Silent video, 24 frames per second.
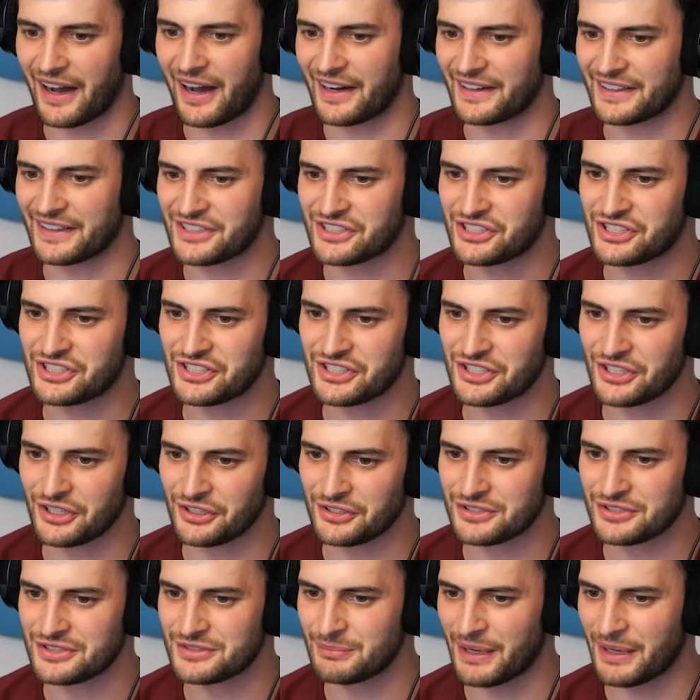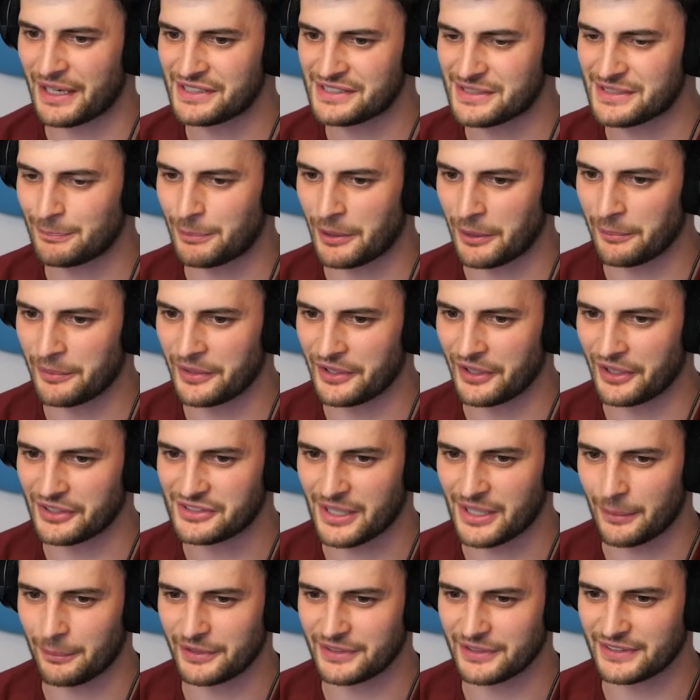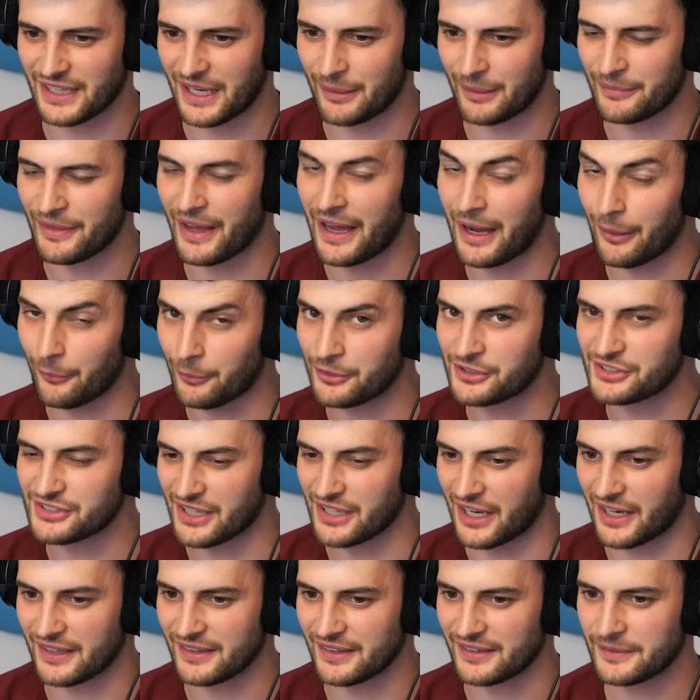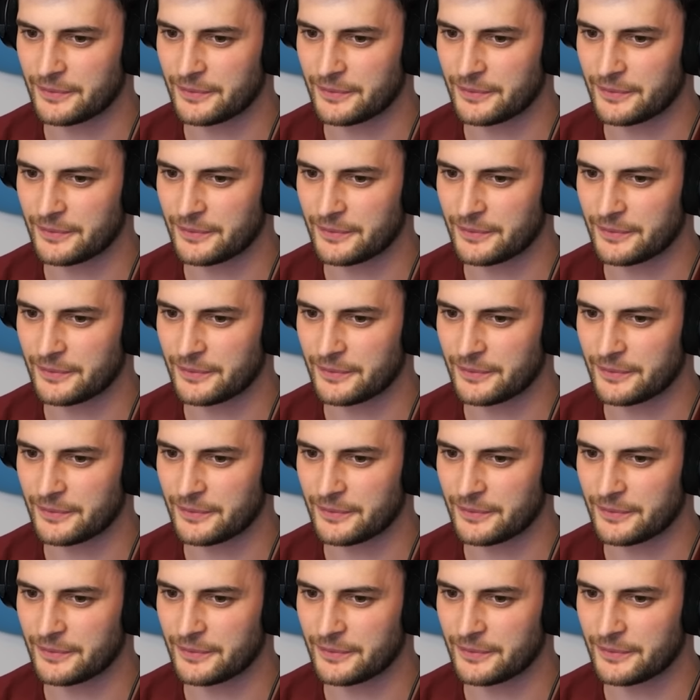and he just managed to pop the nut chapel in time. That was tight.